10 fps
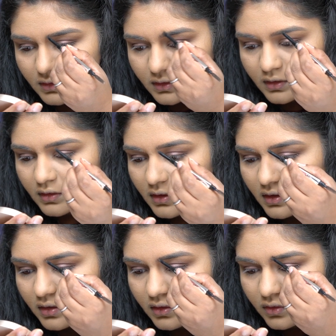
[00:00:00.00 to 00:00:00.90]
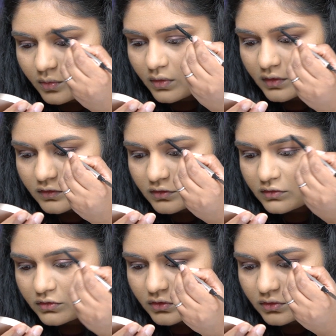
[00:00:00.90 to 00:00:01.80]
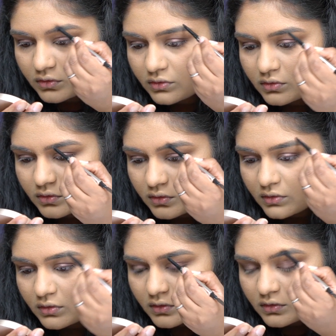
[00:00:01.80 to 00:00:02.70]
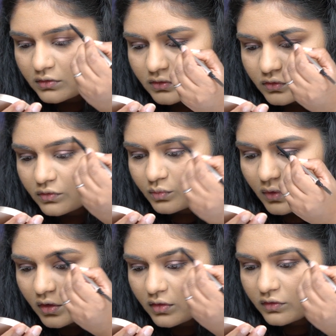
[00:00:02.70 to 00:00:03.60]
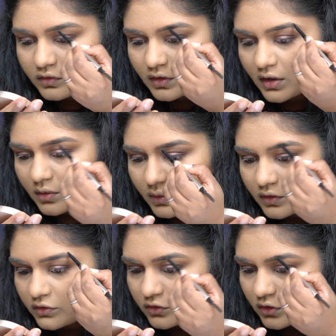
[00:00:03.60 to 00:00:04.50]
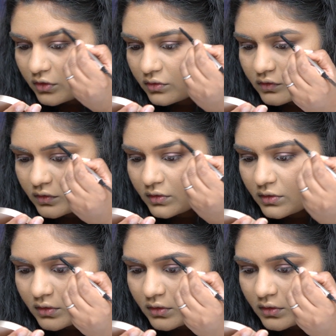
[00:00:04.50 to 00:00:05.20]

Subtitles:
And then you want to do small sideways strokes.